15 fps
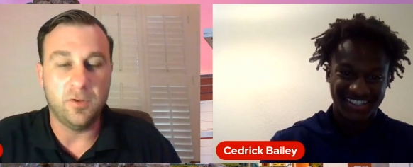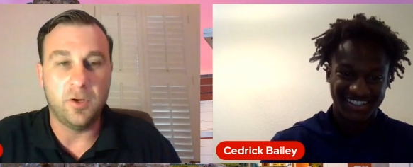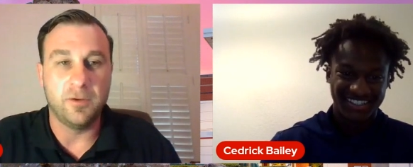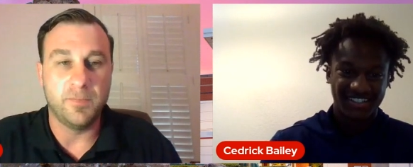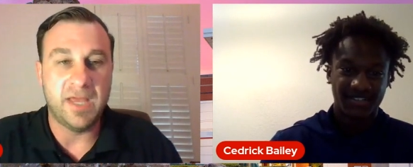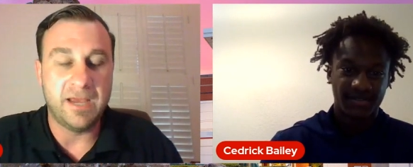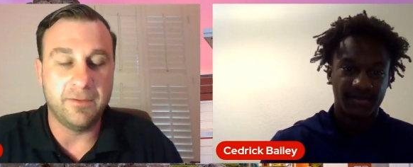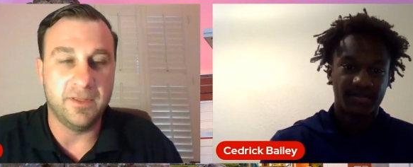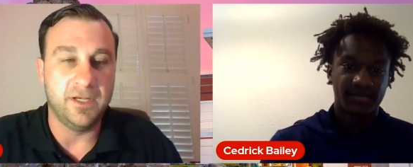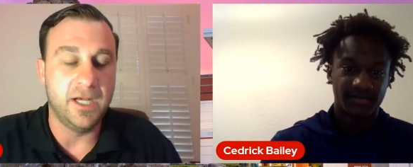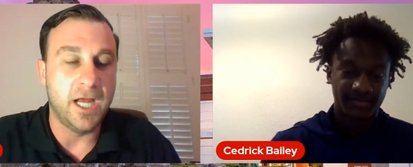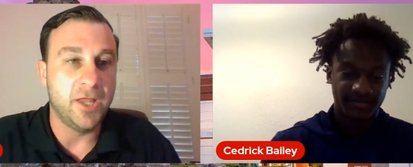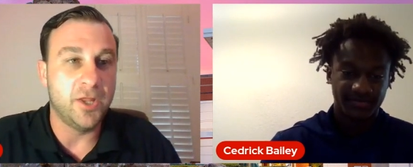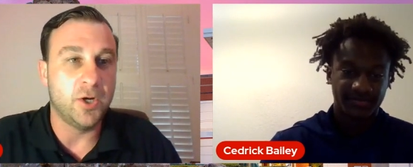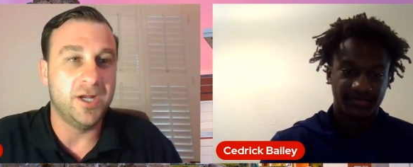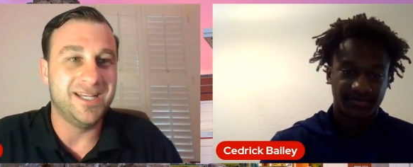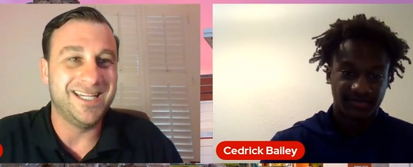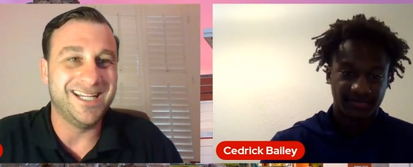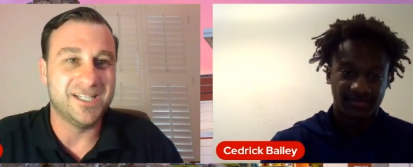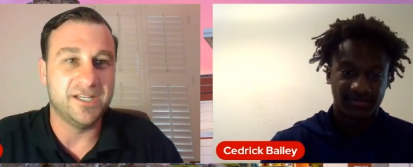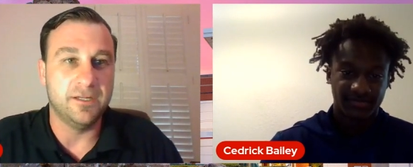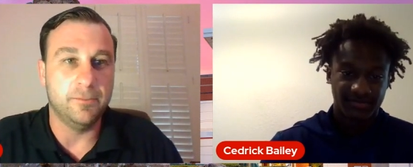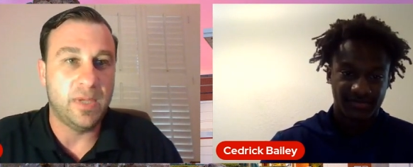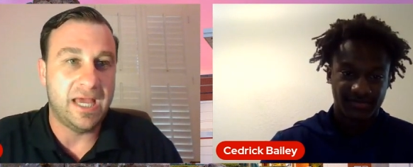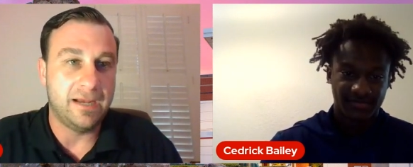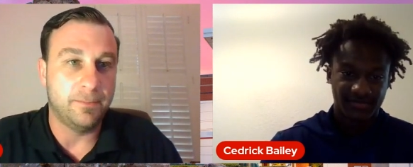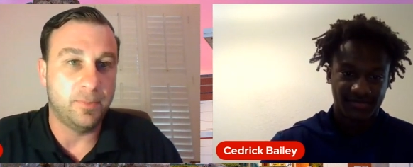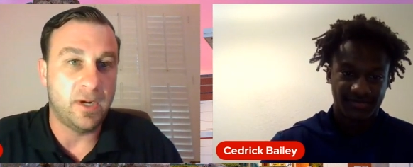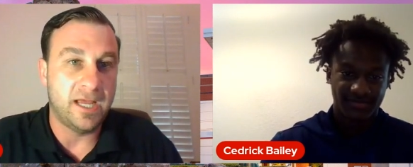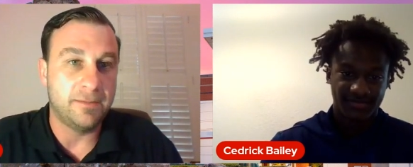Speaker 1: Clark back with another edition of the
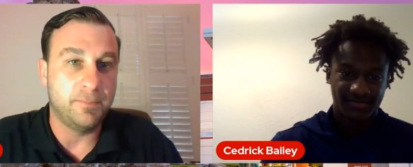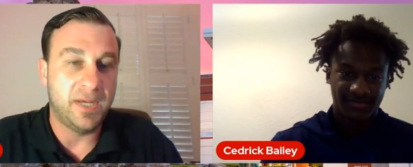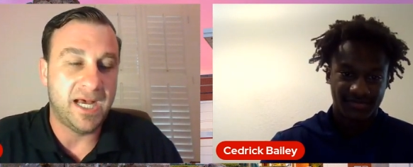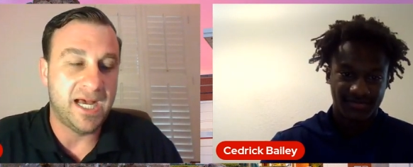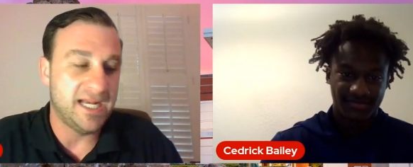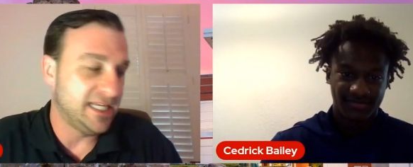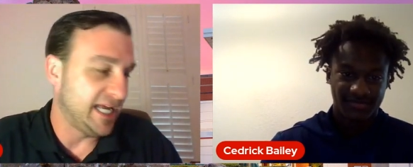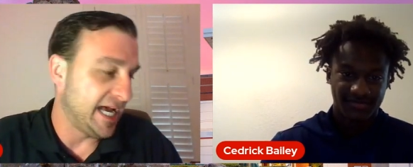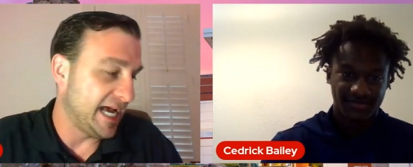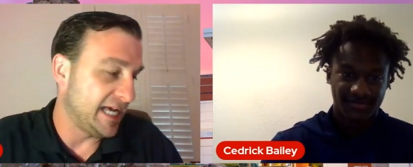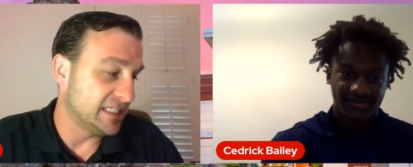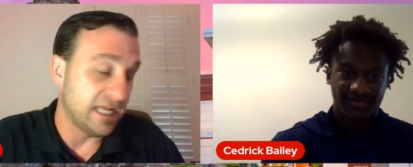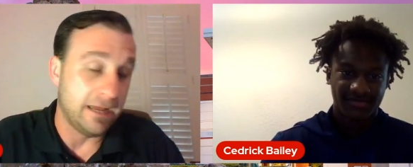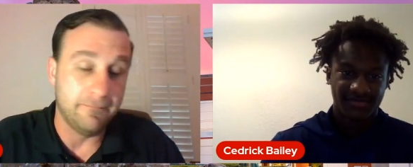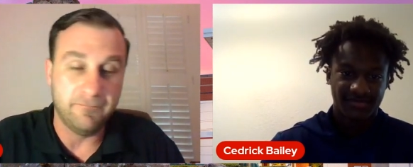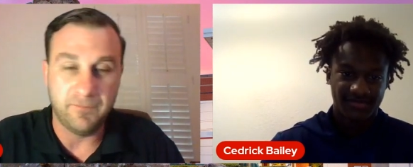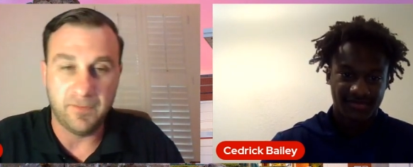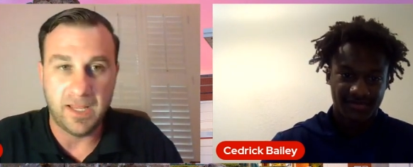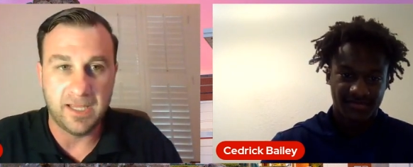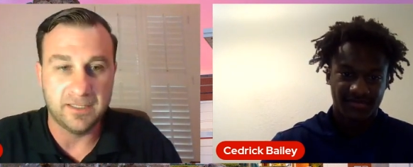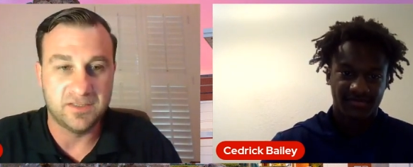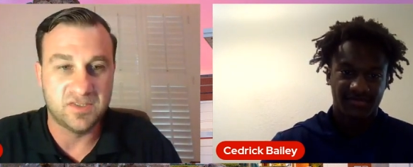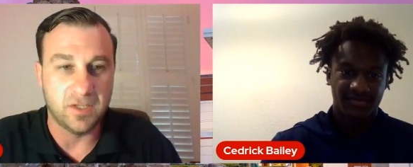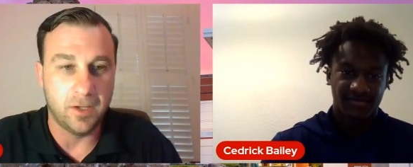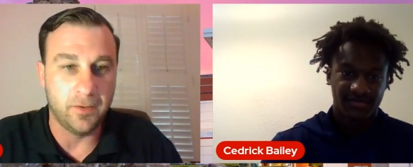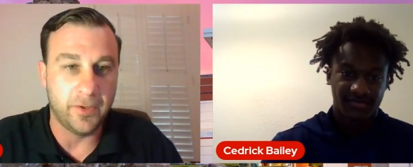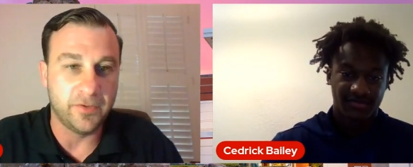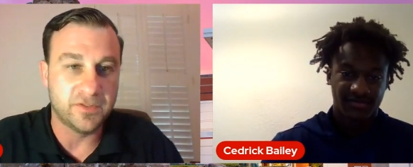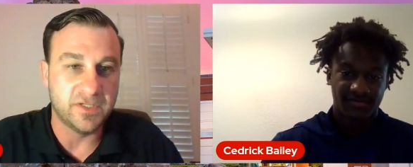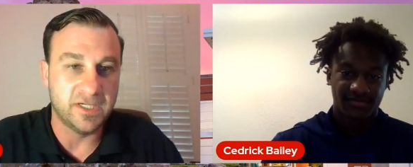Pack Pride podcast. I'm flying
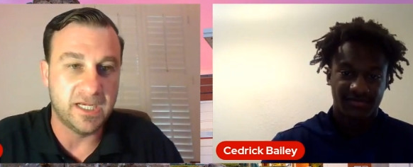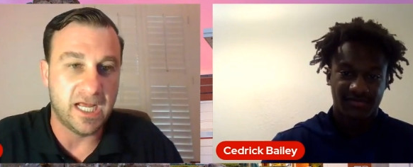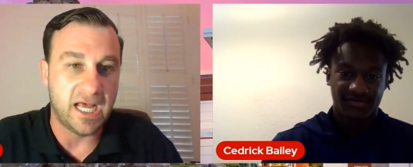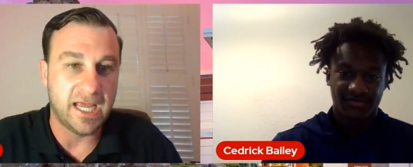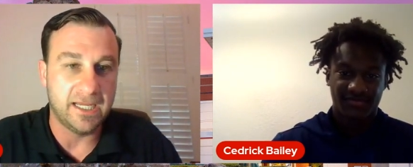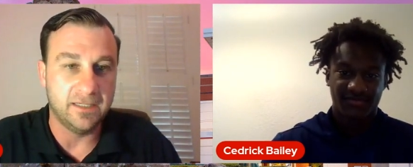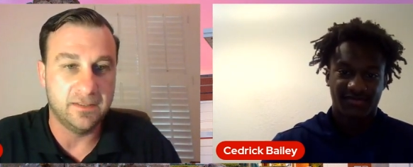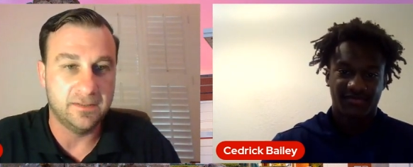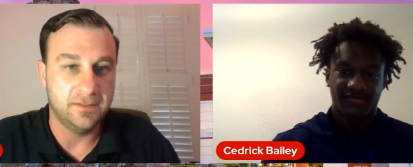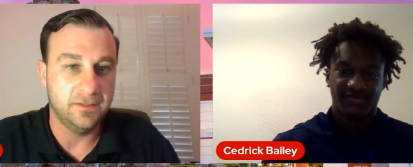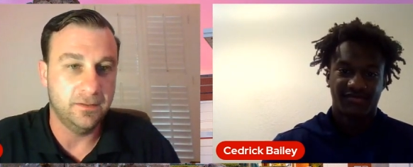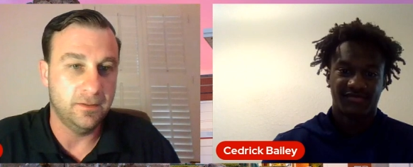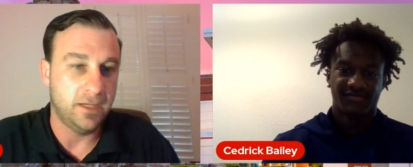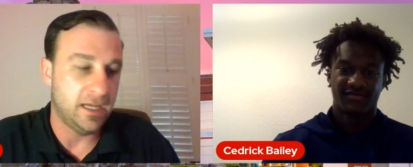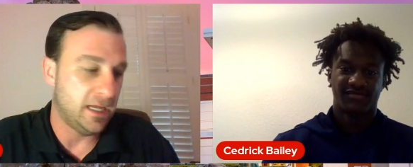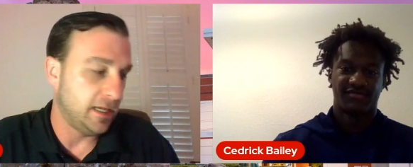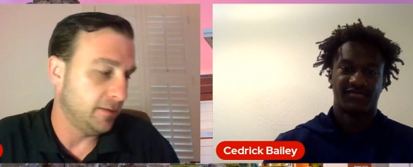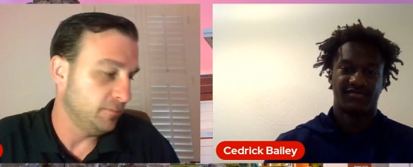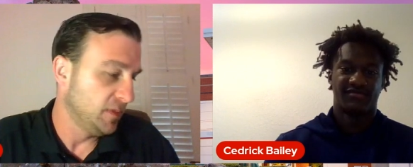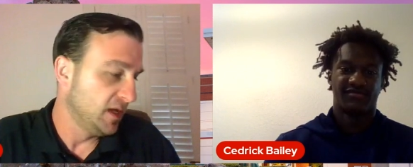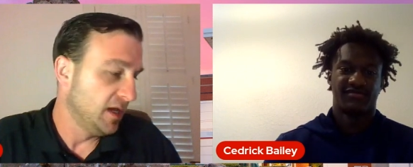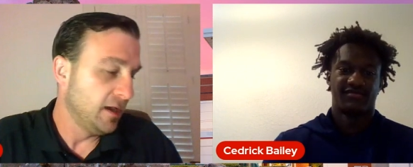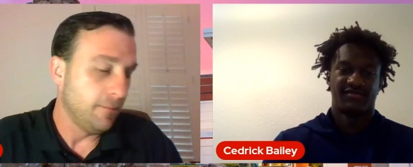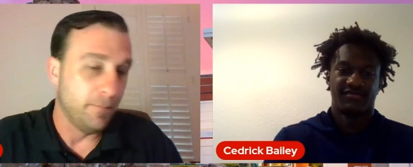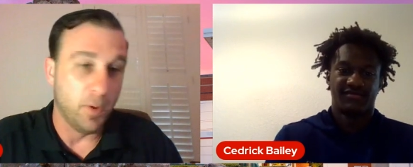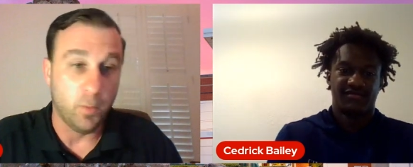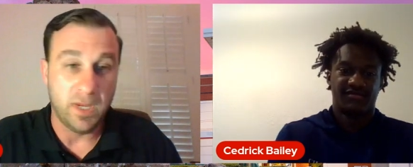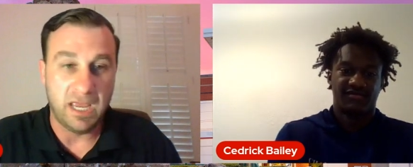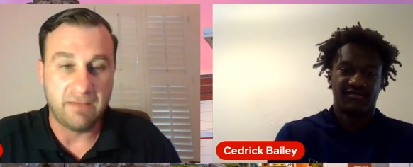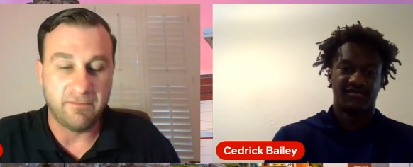solo tonight, um,
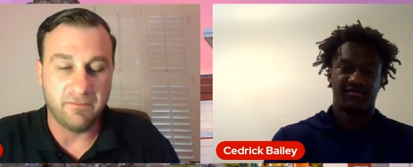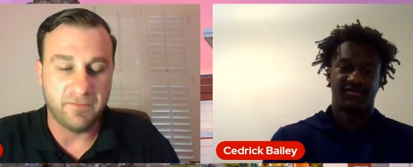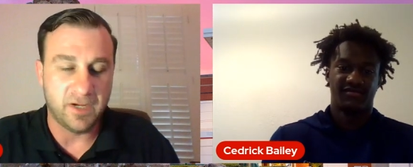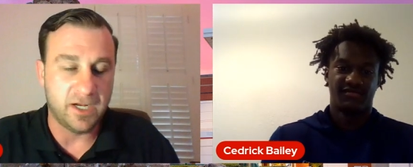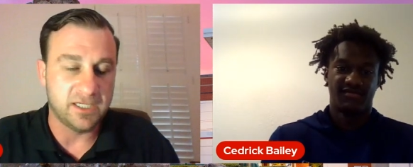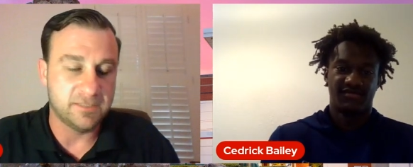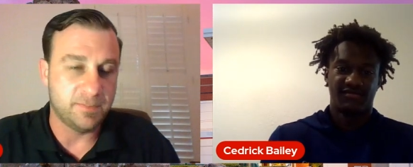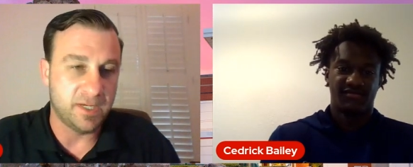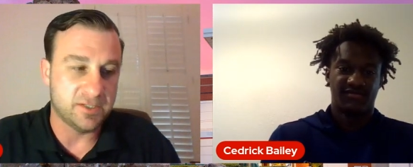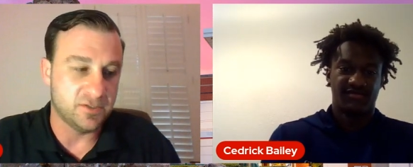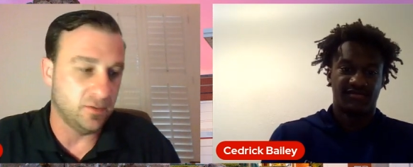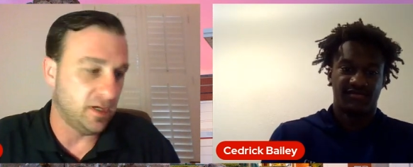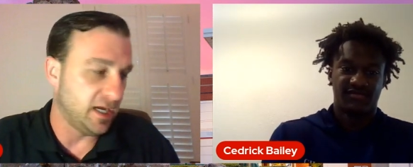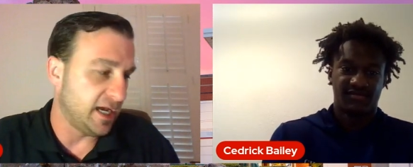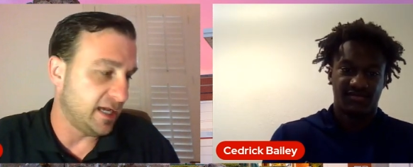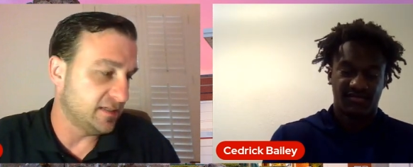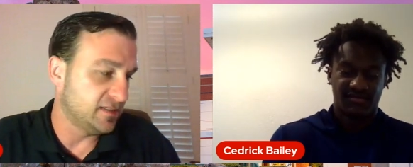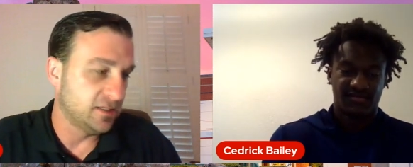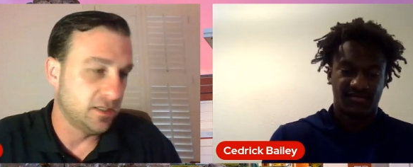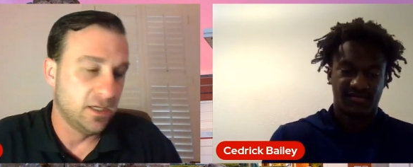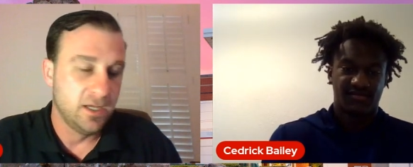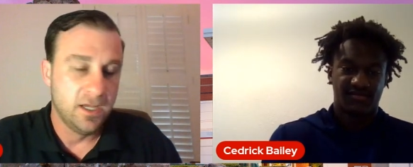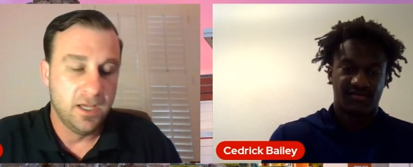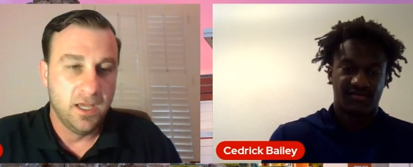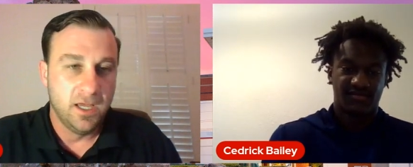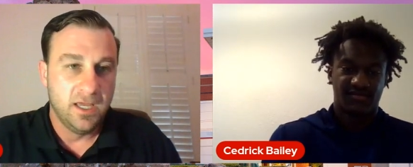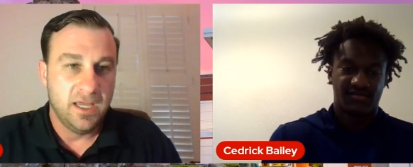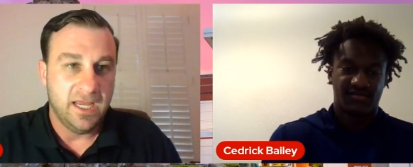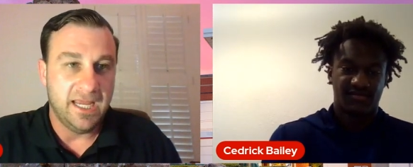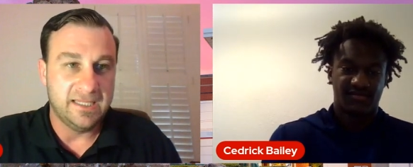but we have a very special guest.
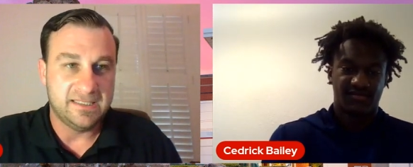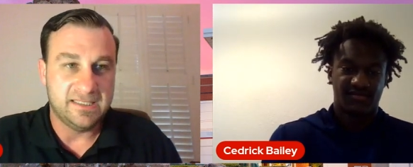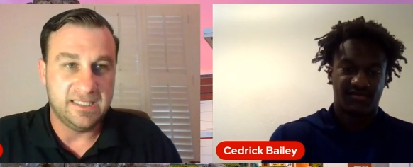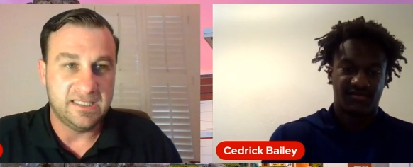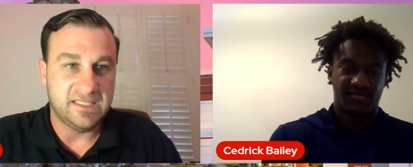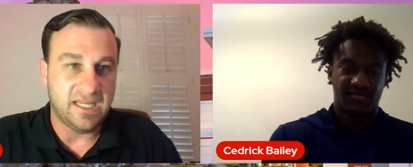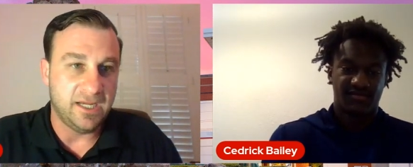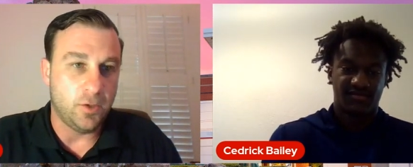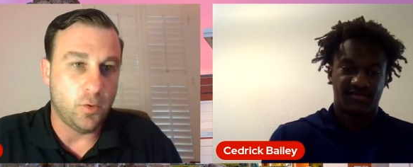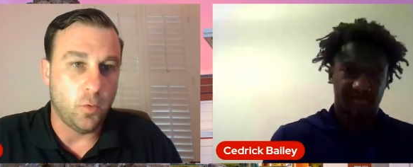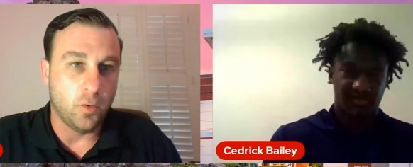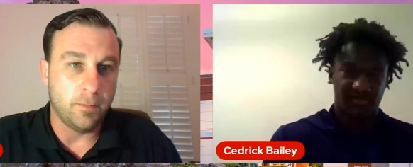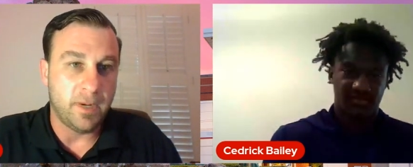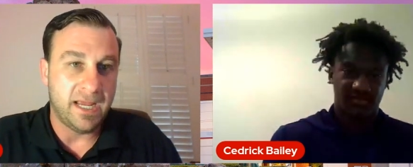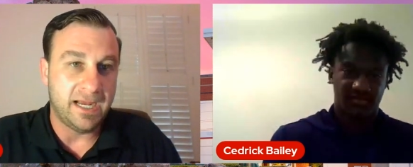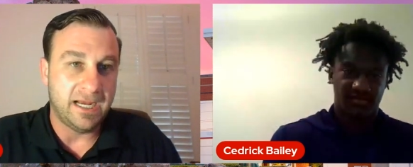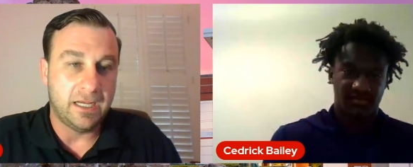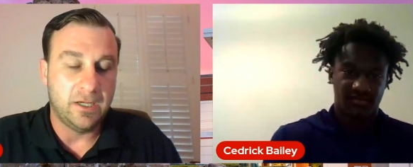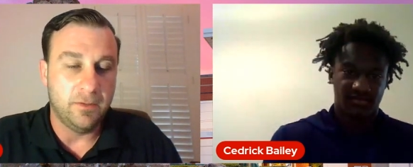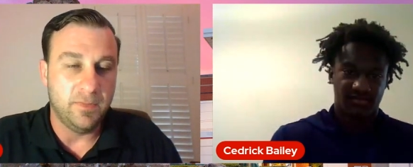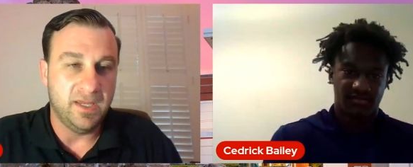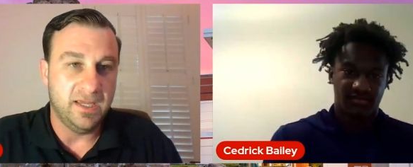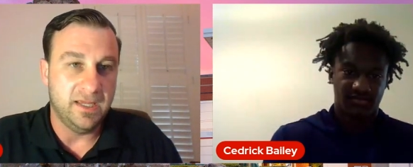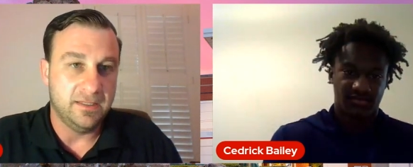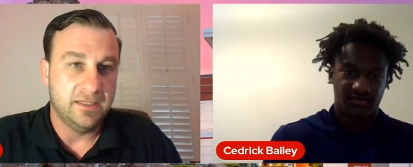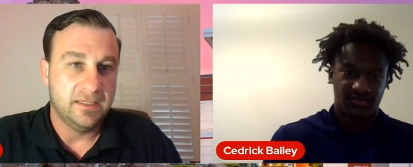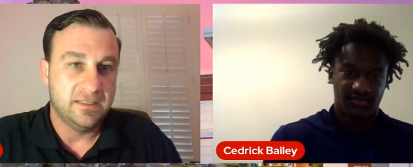NC State quarterback commit